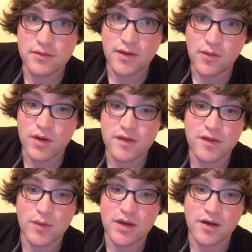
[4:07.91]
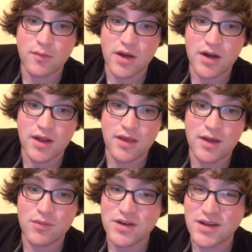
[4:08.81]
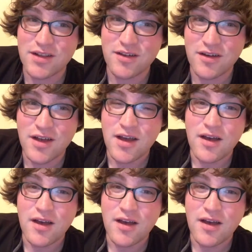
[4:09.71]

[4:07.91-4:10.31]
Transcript: if you want to see me talk about anything in particular.